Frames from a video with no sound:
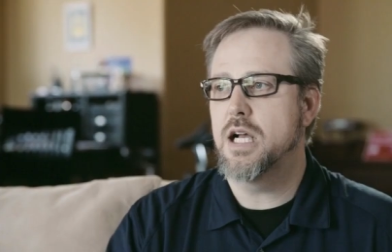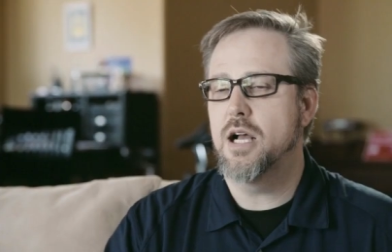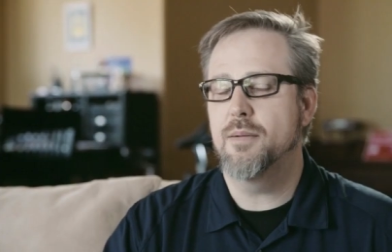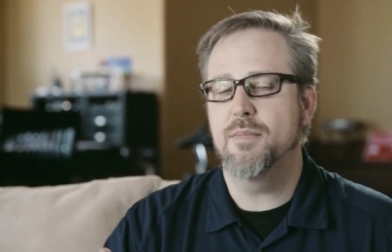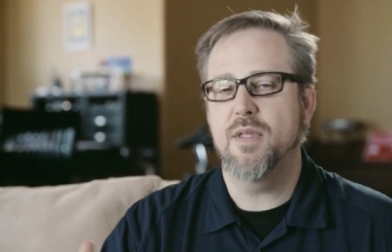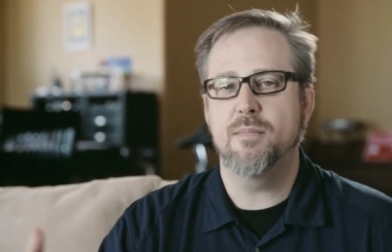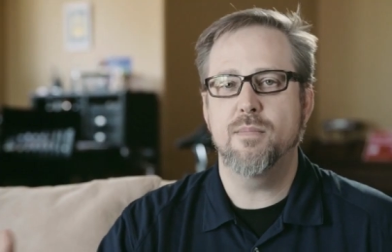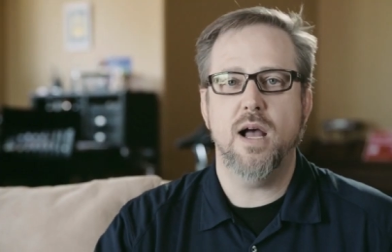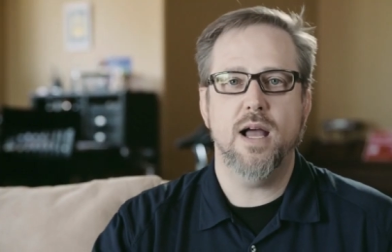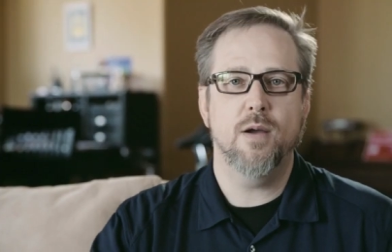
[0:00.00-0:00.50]

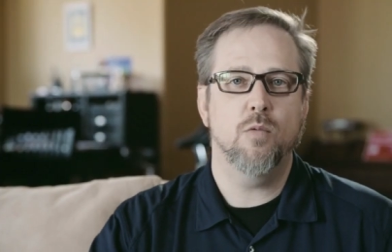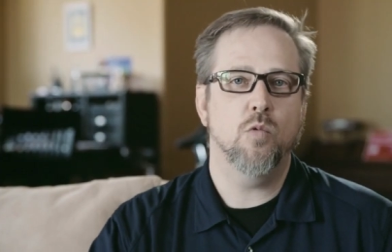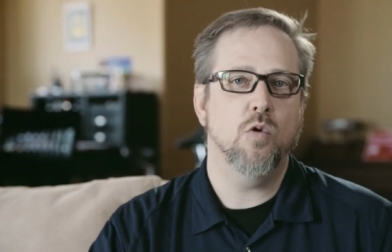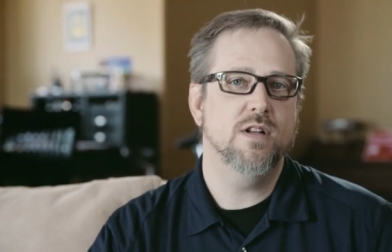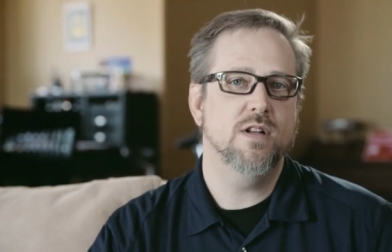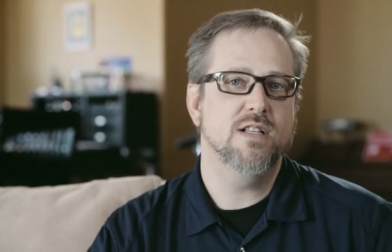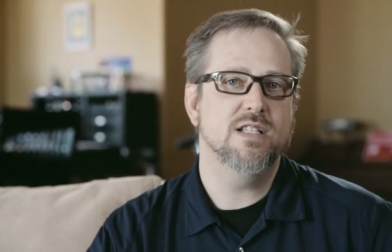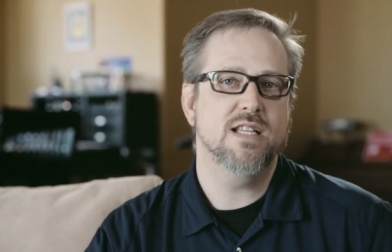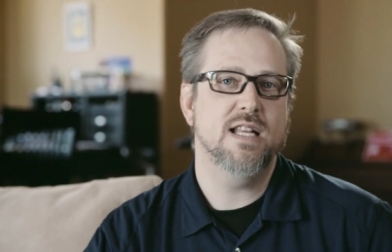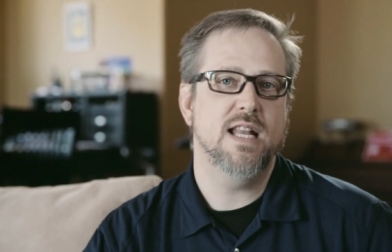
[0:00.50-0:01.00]
they buy
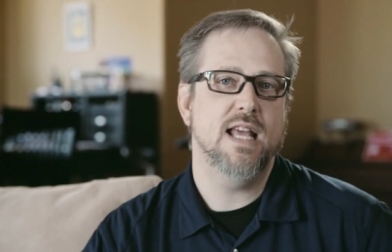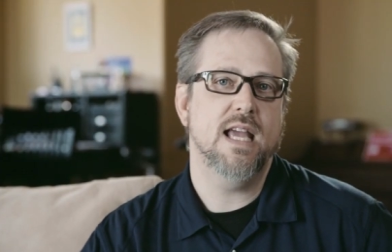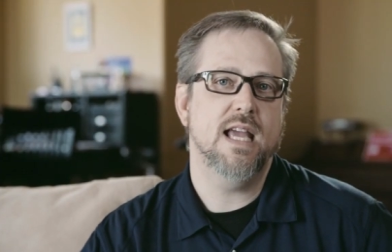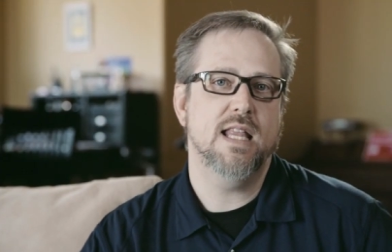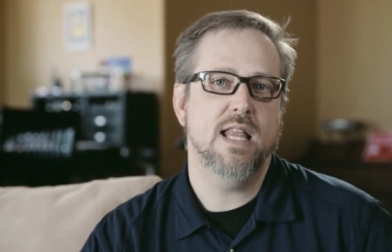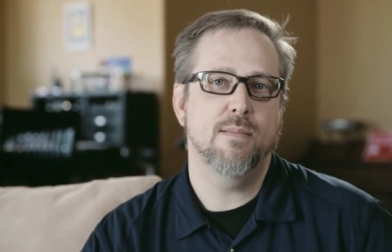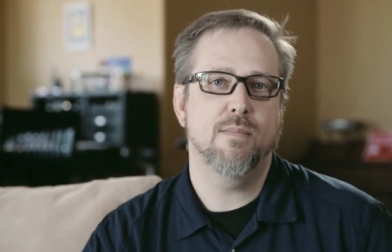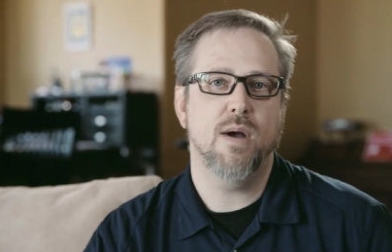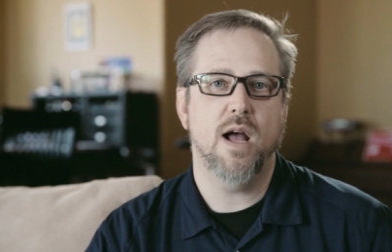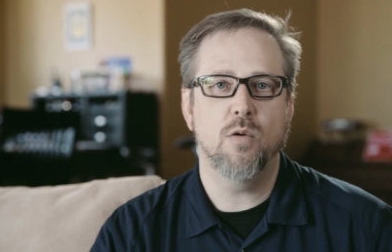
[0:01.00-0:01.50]
one
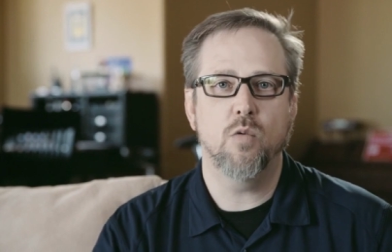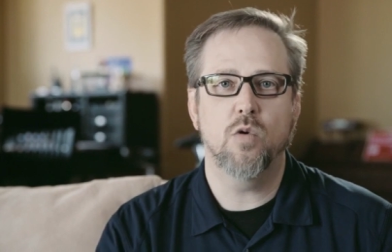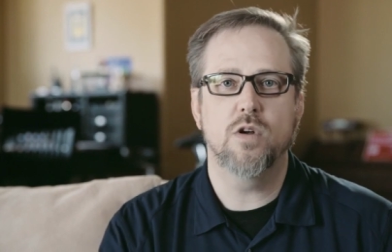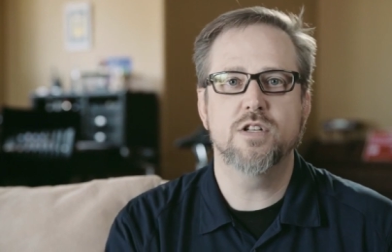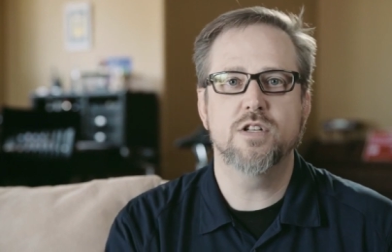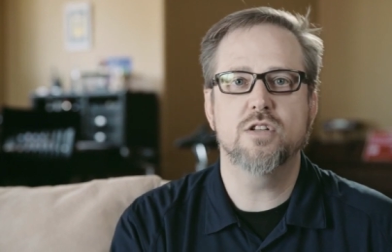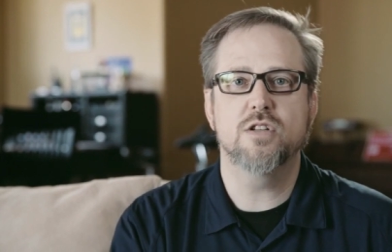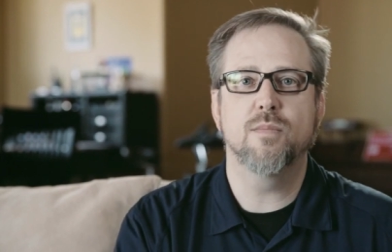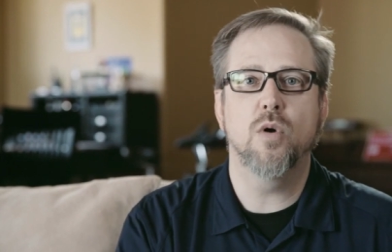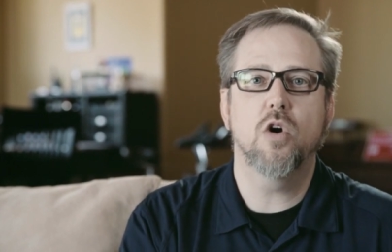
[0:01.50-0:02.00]
today, they buy
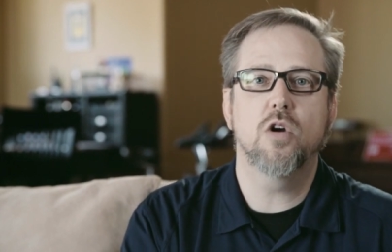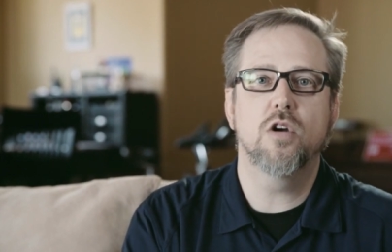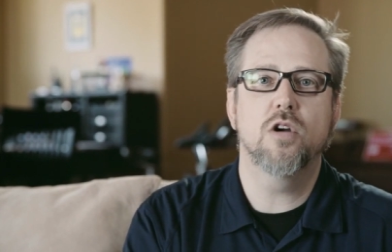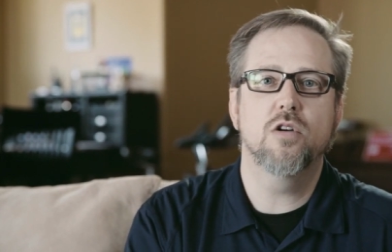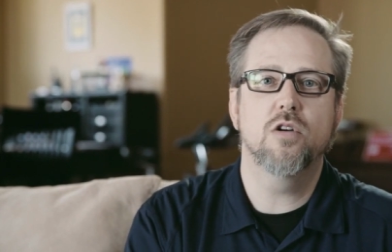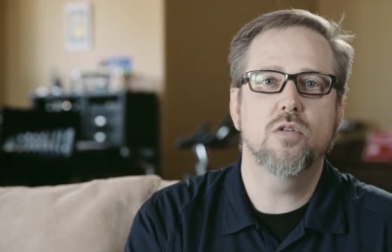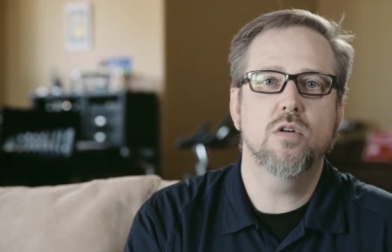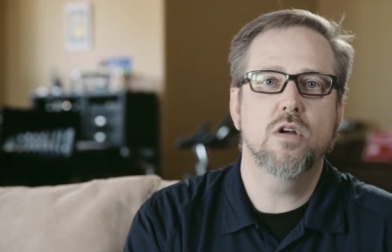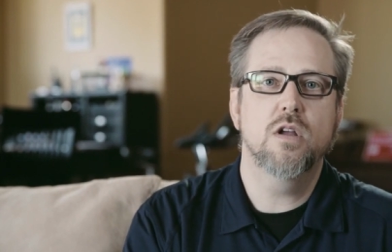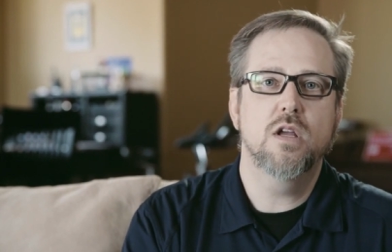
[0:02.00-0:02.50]
one
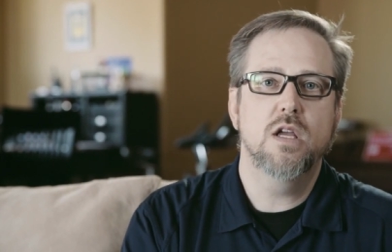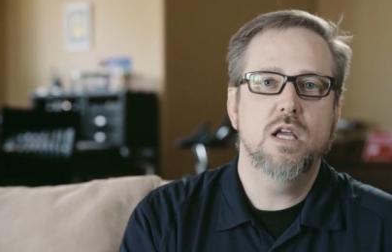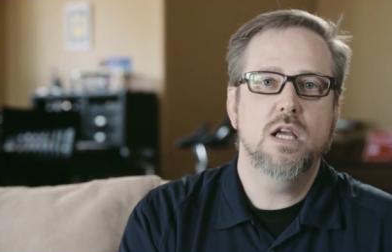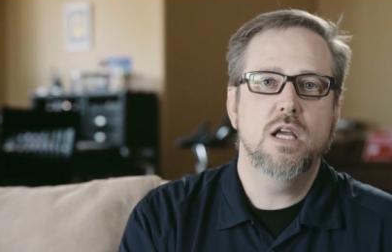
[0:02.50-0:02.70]
tomorrow.